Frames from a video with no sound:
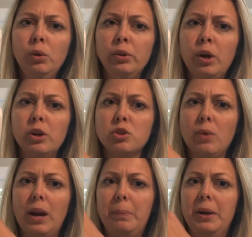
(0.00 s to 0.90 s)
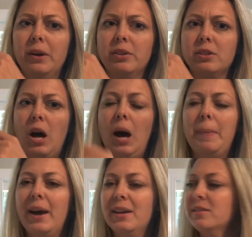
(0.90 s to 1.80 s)
You will notice right up here at the
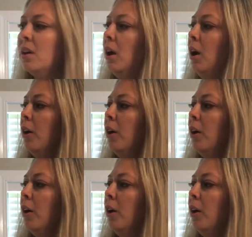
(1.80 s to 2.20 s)
top has